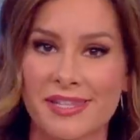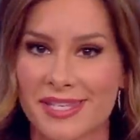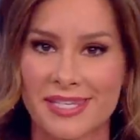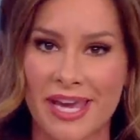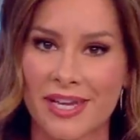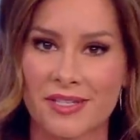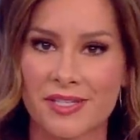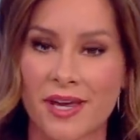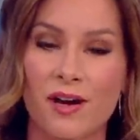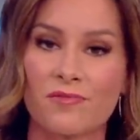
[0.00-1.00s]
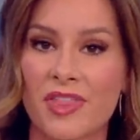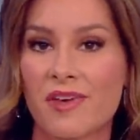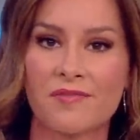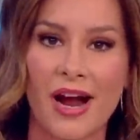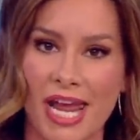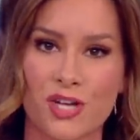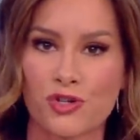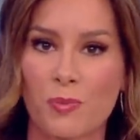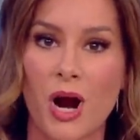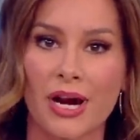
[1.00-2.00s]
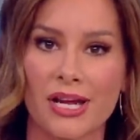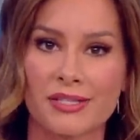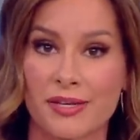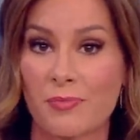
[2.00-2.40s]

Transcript: the skids of the financial markets.